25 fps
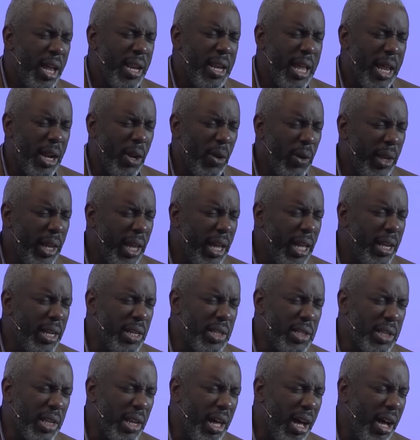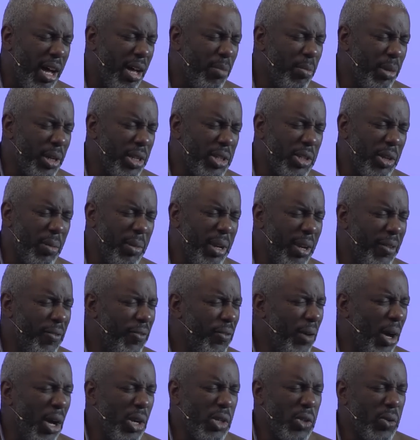not only in Islam, but so many
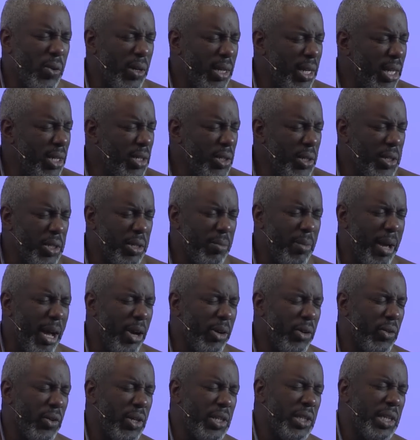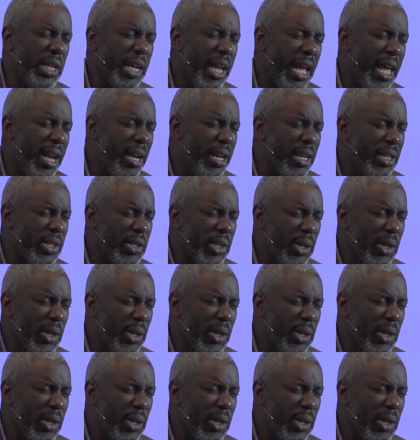false traditions about Christianity.